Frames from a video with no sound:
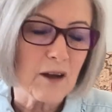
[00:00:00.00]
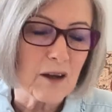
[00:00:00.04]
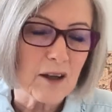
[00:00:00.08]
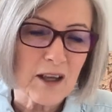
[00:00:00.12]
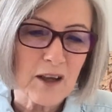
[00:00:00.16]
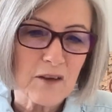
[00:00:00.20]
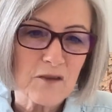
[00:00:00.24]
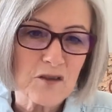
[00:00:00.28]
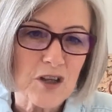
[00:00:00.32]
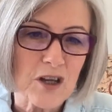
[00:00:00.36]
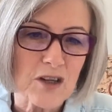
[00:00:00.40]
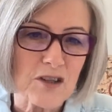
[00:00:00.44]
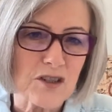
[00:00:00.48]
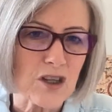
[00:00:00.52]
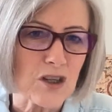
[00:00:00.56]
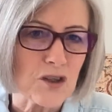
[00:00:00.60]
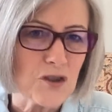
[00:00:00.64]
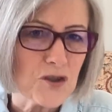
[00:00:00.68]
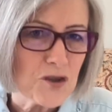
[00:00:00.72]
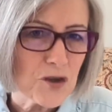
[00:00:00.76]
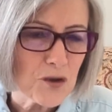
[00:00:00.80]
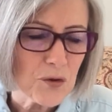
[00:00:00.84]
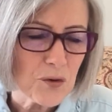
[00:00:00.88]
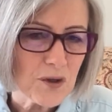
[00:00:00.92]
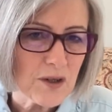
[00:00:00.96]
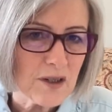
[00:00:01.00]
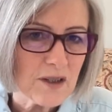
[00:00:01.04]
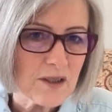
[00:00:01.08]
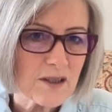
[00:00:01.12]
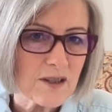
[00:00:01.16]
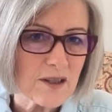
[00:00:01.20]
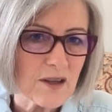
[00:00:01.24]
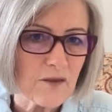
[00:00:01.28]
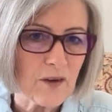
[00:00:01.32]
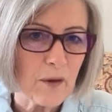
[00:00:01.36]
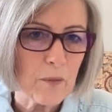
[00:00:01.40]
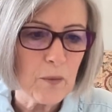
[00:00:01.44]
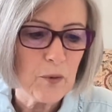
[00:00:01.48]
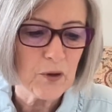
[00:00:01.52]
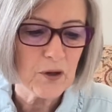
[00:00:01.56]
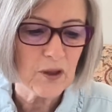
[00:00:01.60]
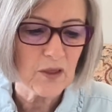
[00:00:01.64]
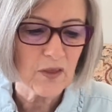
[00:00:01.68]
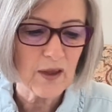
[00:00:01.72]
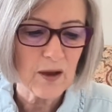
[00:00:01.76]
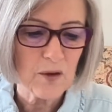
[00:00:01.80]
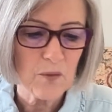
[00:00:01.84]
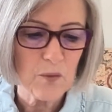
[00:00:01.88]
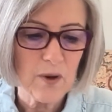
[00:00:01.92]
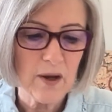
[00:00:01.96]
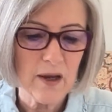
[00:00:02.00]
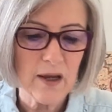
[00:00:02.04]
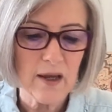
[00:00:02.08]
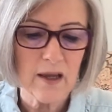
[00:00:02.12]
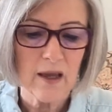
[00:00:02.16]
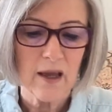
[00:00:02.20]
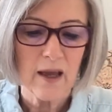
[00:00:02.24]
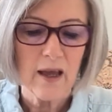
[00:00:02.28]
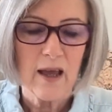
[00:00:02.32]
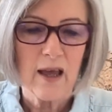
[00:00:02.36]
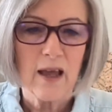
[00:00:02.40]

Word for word: gives us endurance, if I put it that way,